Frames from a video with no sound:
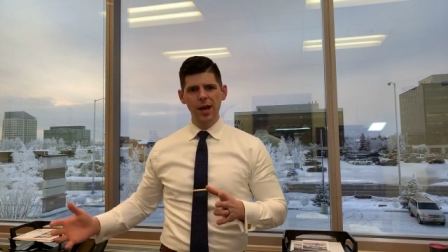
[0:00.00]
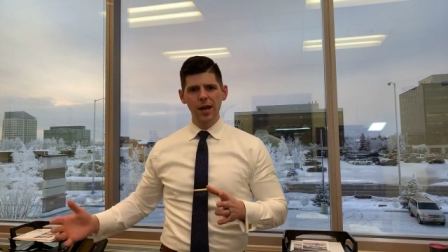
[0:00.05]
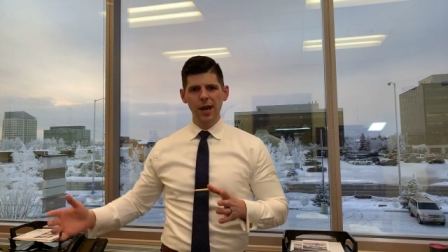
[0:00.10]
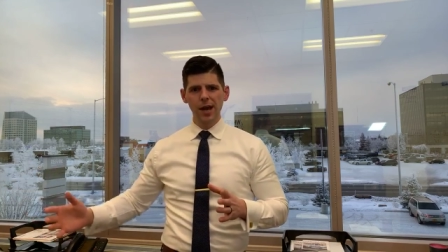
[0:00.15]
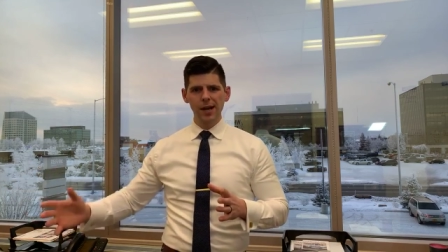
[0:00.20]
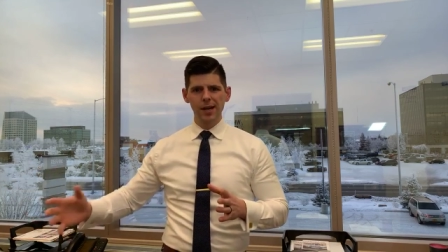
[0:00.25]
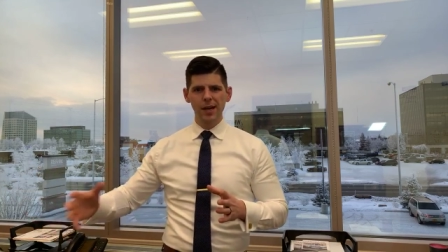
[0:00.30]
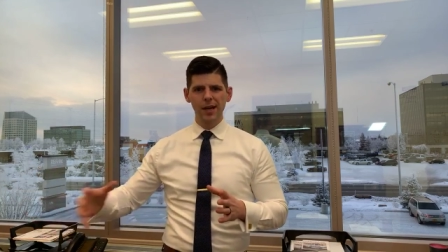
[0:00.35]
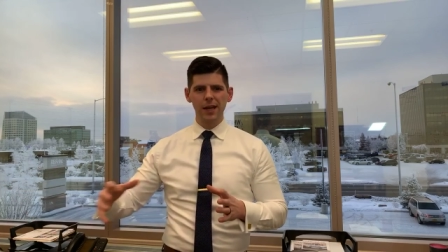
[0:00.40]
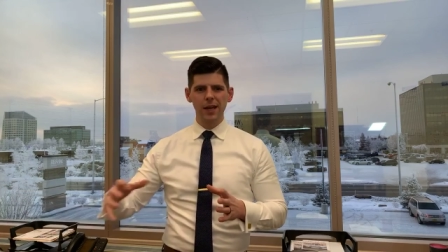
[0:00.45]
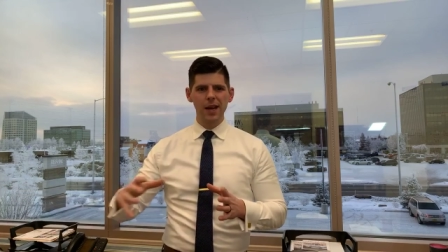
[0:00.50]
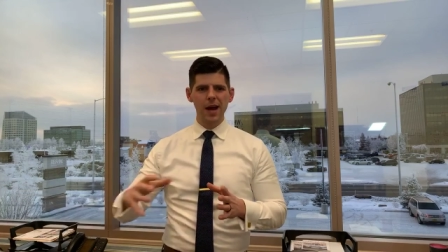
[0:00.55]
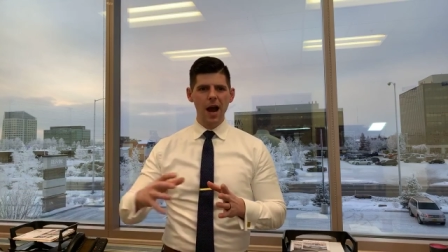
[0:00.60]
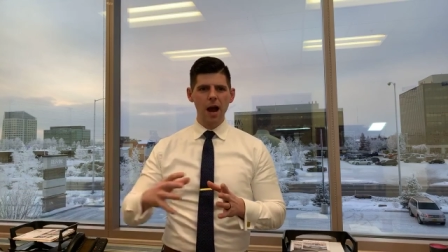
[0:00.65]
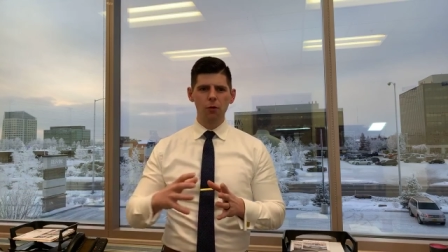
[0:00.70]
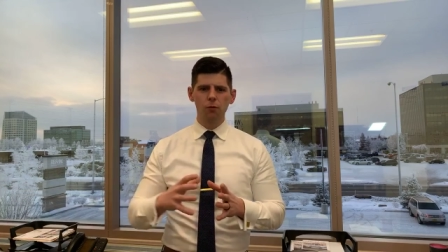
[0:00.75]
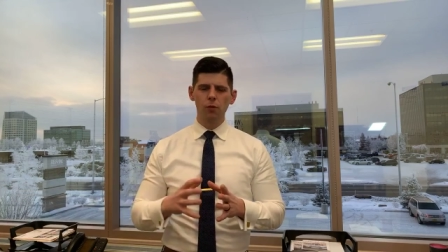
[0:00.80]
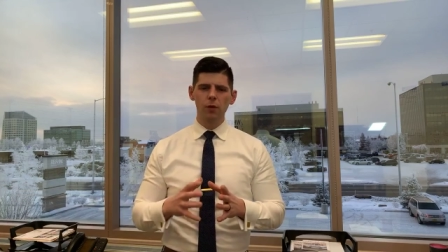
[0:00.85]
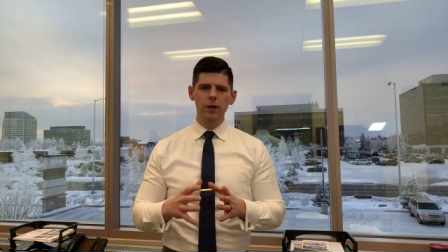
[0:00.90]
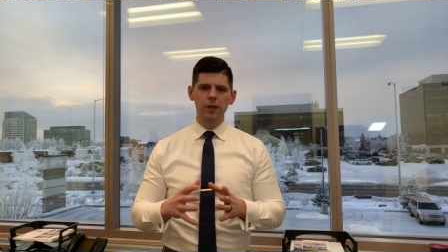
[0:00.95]
kind of
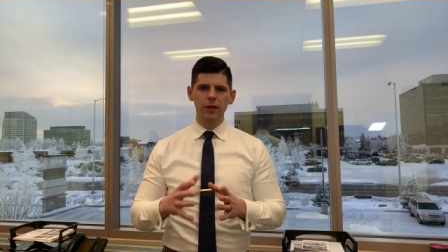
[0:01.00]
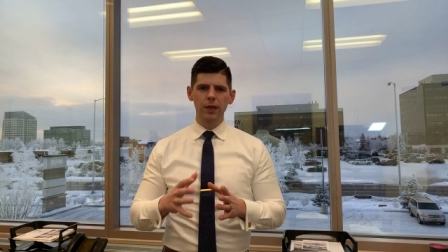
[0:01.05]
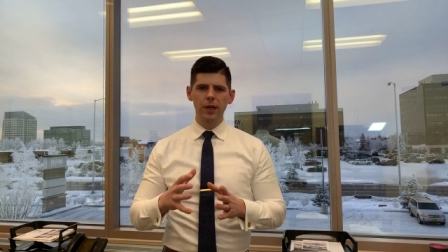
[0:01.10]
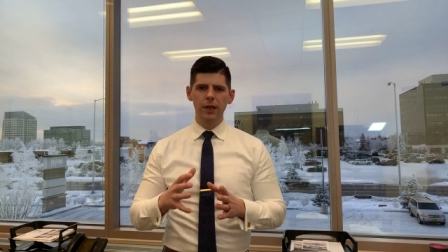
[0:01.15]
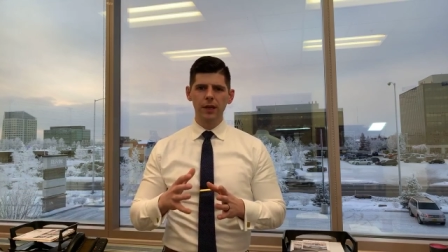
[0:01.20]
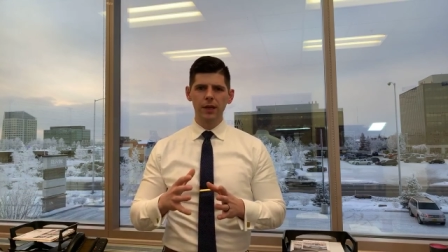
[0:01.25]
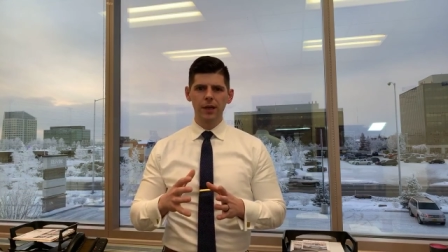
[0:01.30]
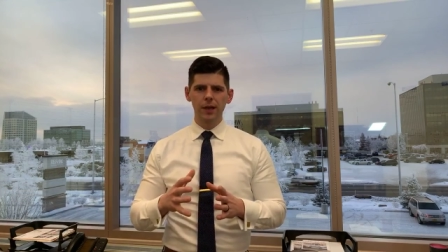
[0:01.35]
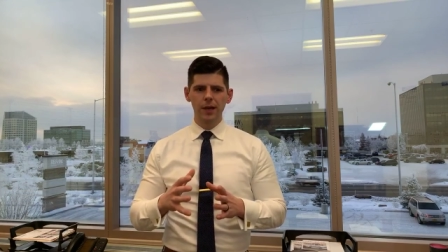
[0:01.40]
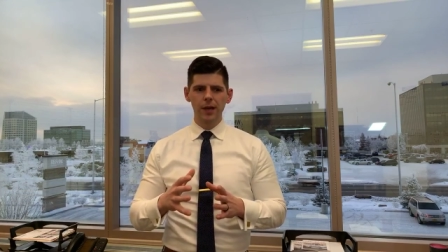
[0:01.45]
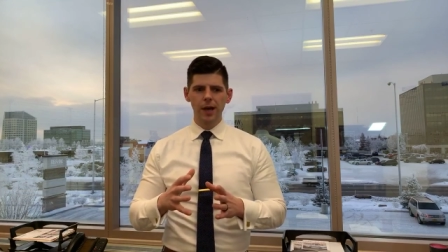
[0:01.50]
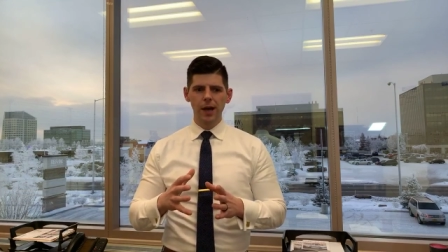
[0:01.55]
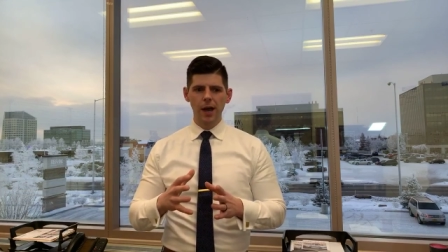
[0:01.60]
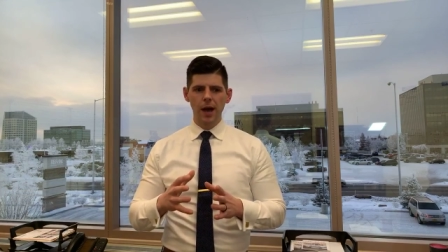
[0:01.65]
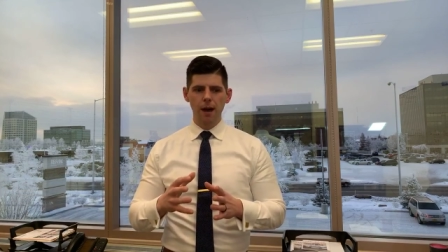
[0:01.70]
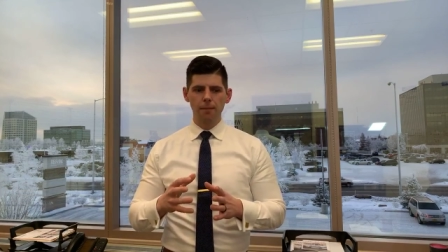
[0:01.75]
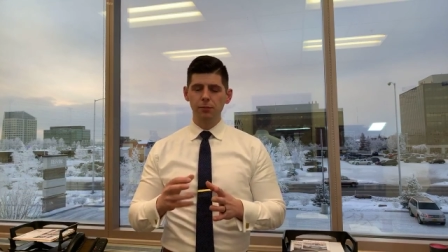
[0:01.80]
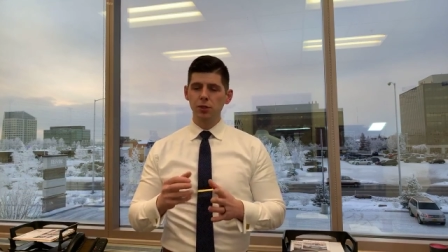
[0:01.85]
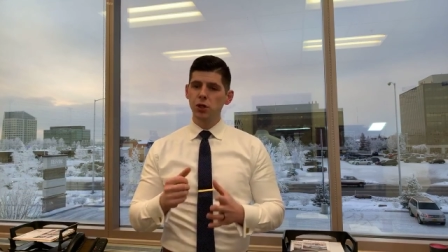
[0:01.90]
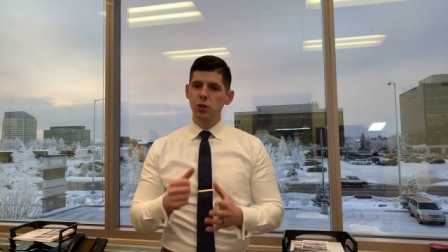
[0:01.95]
not really um,